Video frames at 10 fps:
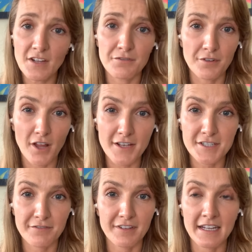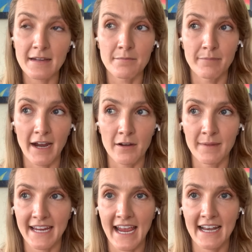philosophy and
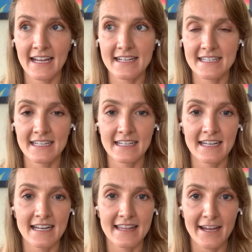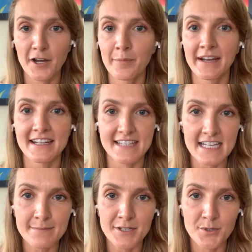biomechanics and therapy and
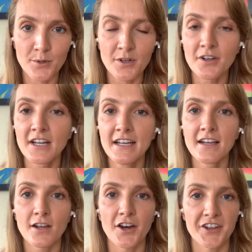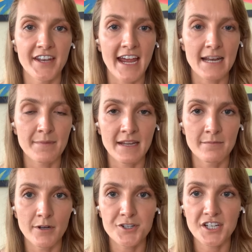assessment tool called Anatomy
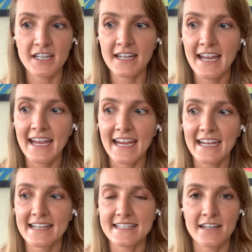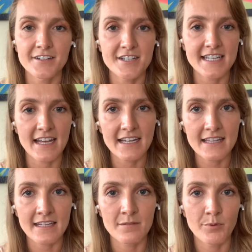and Motion. And it's
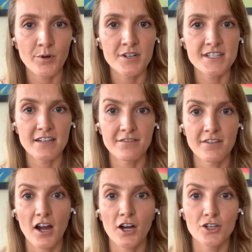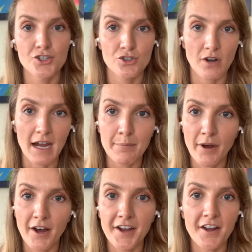understanding the importance of our
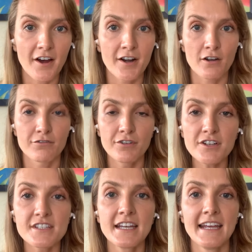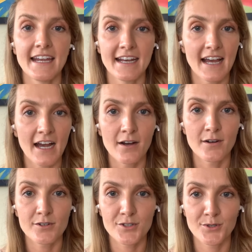tripod on our foot and
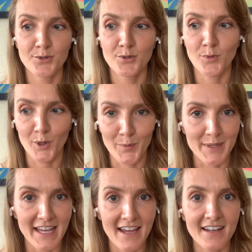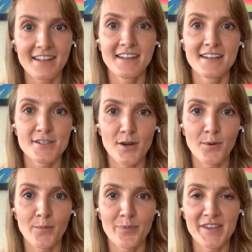how to work with that.
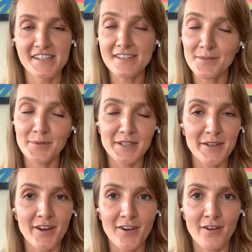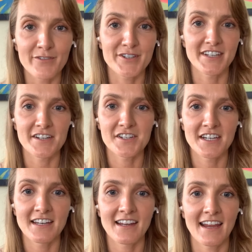So this is a really long
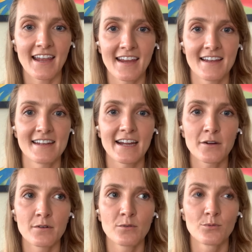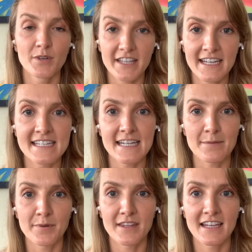conversation and I go really in
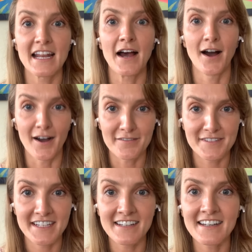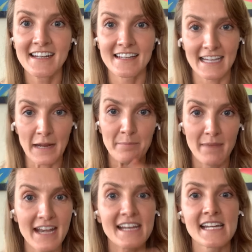depth with it often, like
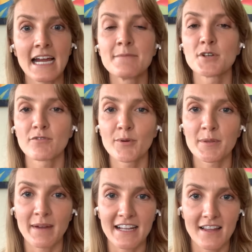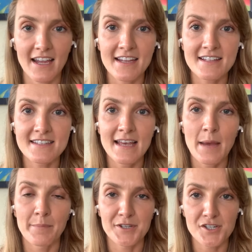many times over with my clients,
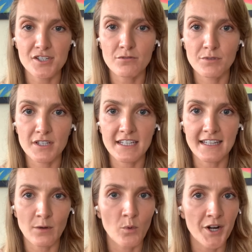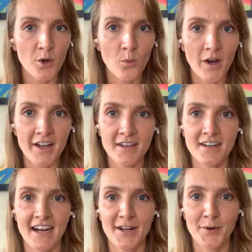but just a really like
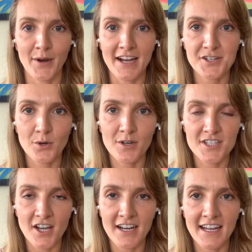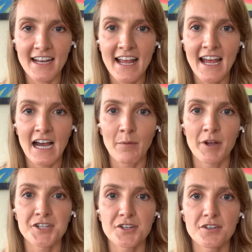101 kind of crash course on it. I
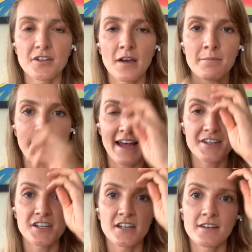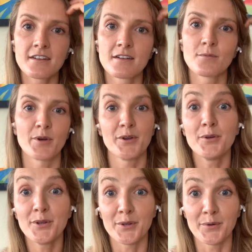want you to imagine, well,
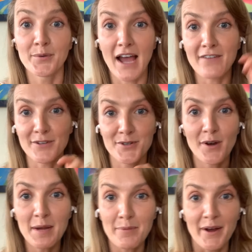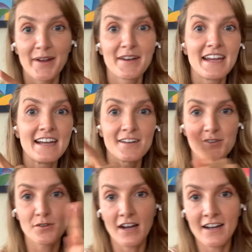you do have a tripod in a
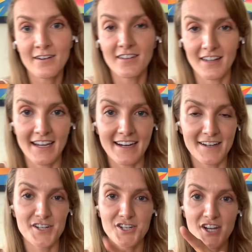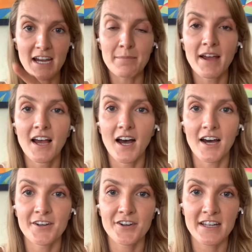triangle-like shape
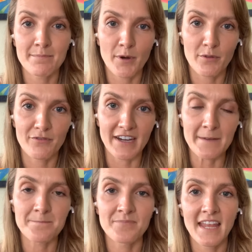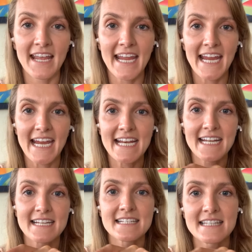underneath both feet.
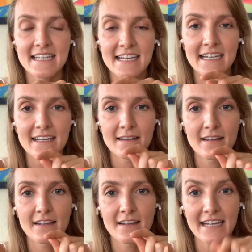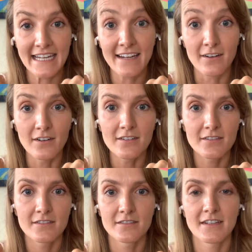It is the heel,
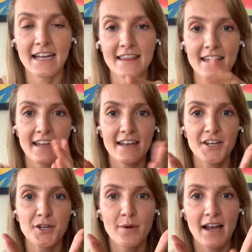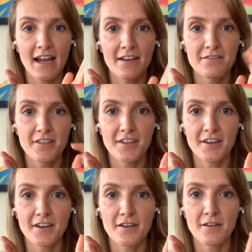and then you have
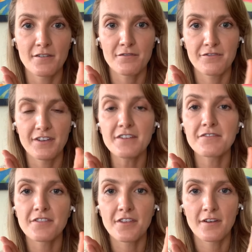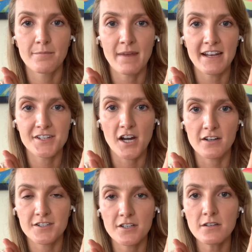the fifth
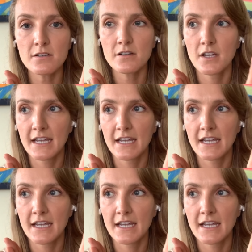metatarsal.